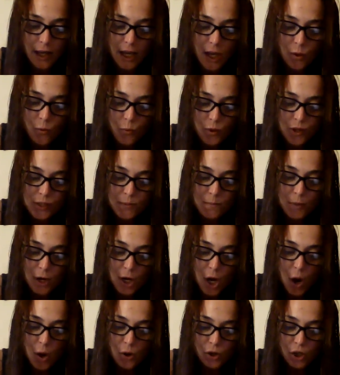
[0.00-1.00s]
It was
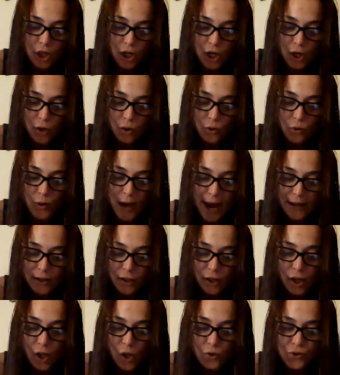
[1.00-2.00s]
Pinocchio who
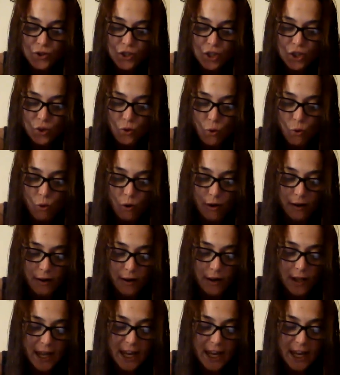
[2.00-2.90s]
had closed the door,